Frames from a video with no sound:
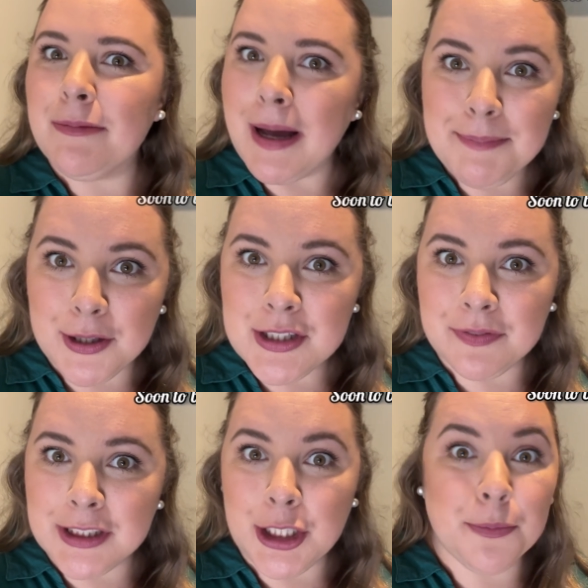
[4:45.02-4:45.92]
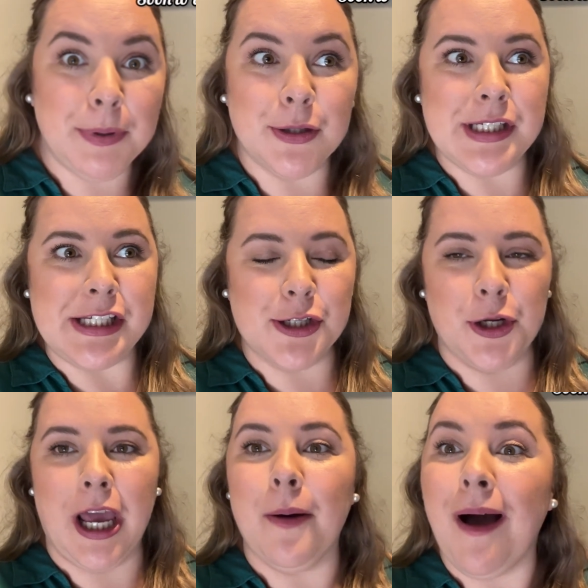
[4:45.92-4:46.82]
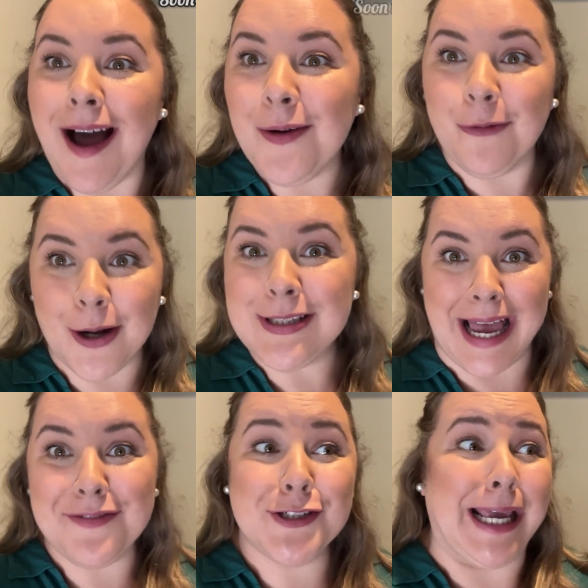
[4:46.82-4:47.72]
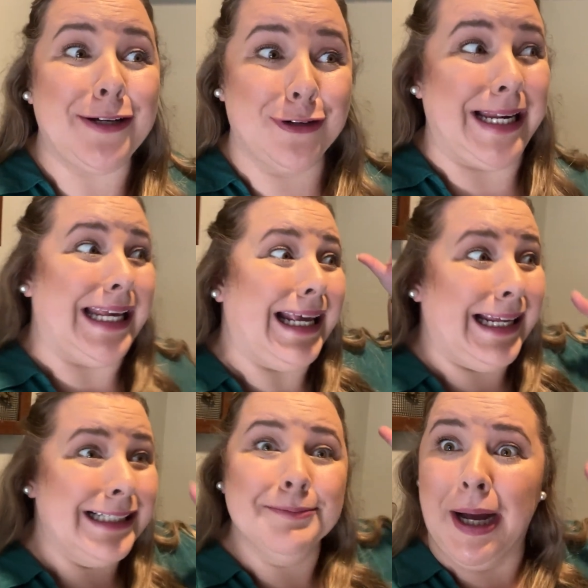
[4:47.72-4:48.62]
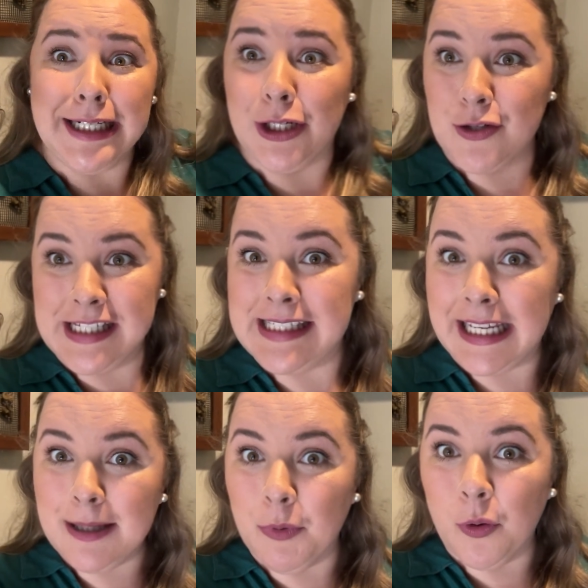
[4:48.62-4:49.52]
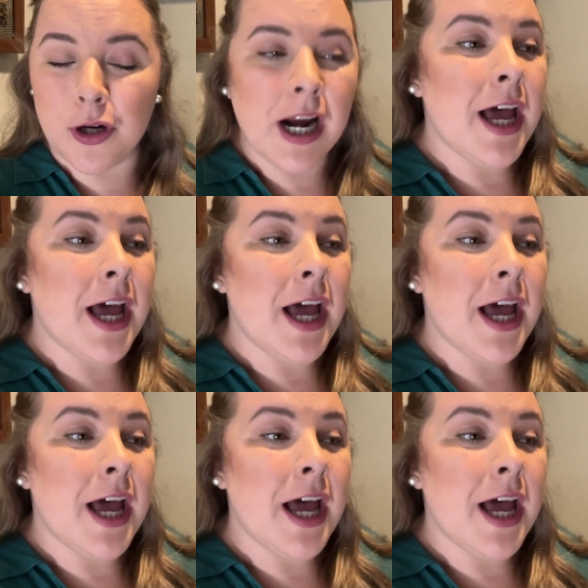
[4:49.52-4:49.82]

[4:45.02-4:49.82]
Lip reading: my beautiful new beauty studio, I won't have to get ready in my closet anymore.